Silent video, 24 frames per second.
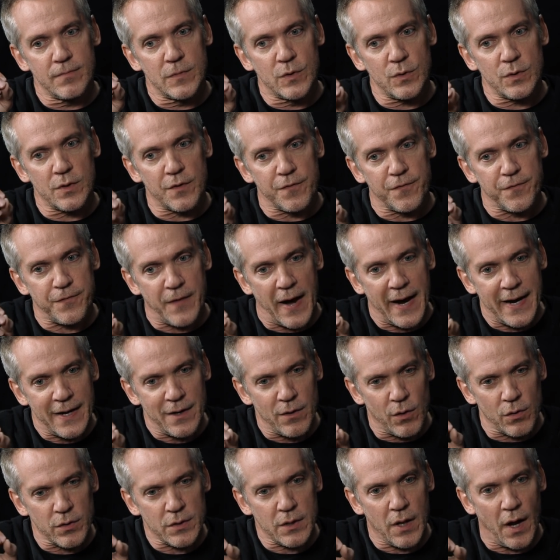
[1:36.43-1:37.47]
do the
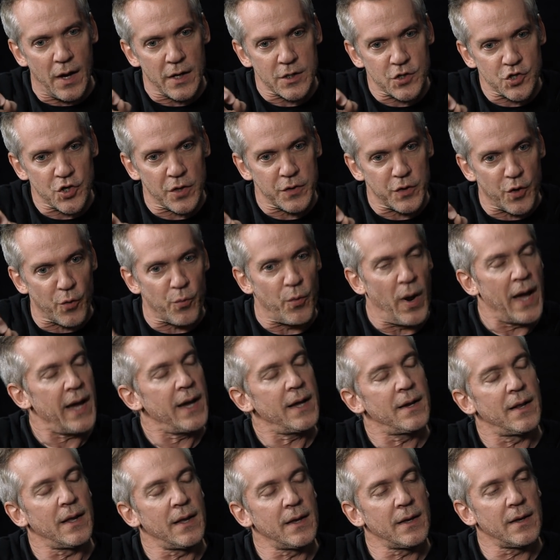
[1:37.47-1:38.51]
final touch on the
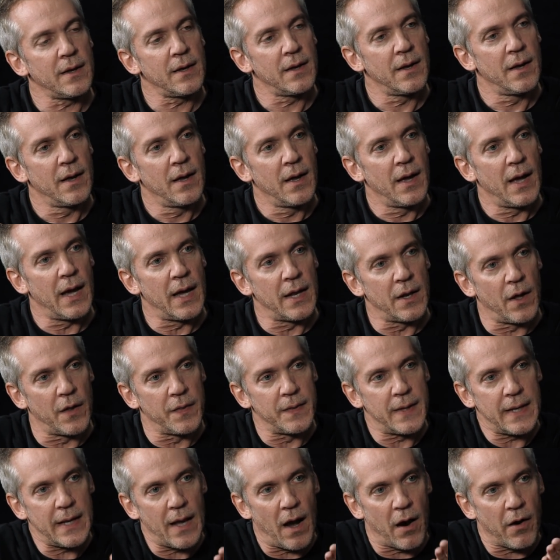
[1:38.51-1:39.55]
writing and
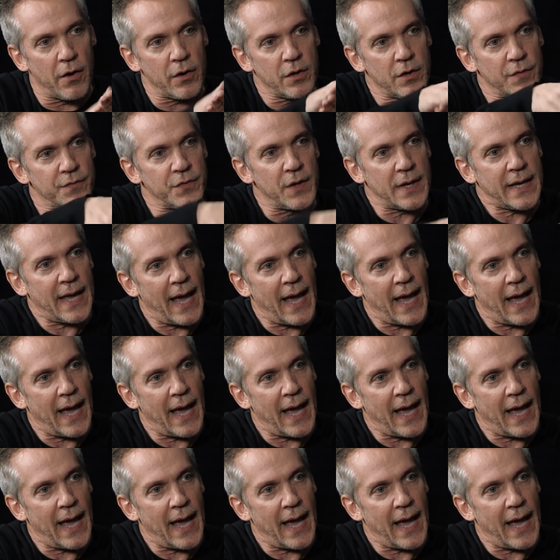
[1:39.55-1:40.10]
on the arc of the